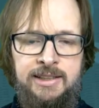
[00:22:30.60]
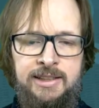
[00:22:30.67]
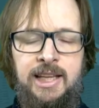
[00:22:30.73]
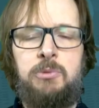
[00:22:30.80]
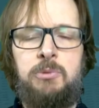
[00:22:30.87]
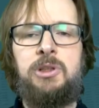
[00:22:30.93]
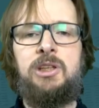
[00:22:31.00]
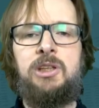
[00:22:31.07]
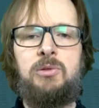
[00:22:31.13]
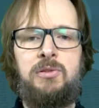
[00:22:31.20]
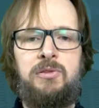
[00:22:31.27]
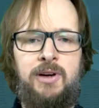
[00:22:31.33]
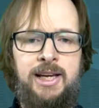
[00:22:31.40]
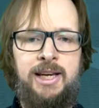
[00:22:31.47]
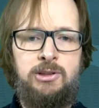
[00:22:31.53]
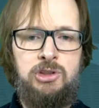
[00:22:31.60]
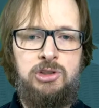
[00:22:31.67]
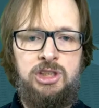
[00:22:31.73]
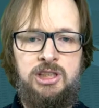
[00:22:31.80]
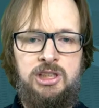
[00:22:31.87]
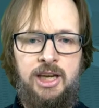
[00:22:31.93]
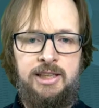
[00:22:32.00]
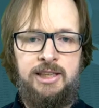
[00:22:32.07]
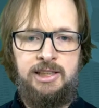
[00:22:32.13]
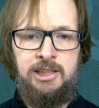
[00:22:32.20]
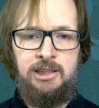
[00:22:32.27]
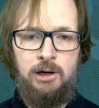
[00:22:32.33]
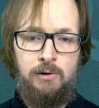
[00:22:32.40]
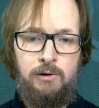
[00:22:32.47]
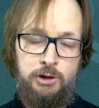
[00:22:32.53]
Then we need to find the
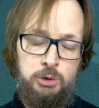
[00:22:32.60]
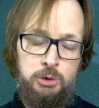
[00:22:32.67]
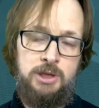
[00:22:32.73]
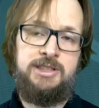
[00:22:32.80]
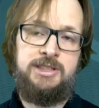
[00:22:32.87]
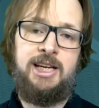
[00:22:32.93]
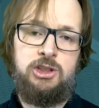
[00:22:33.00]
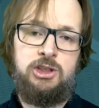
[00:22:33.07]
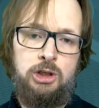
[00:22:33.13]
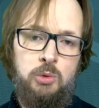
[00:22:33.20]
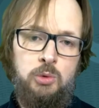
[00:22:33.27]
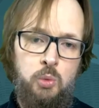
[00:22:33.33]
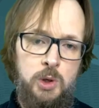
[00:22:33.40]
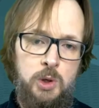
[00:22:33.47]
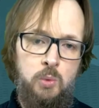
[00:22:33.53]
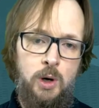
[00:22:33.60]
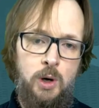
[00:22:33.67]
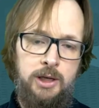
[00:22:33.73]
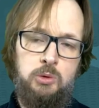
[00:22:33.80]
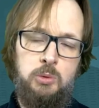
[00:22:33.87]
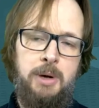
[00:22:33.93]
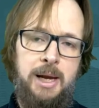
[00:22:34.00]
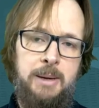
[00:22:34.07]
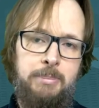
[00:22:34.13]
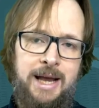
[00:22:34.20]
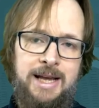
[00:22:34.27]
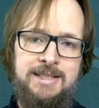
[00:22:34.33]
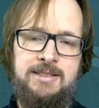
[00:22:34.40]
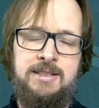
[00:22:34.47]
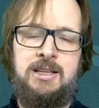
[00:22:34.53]
GTID of the transaction we want to
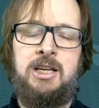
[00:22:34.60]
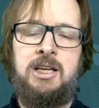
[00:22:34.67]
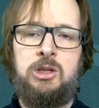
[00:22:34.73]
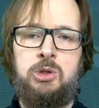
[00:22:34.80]
bypass.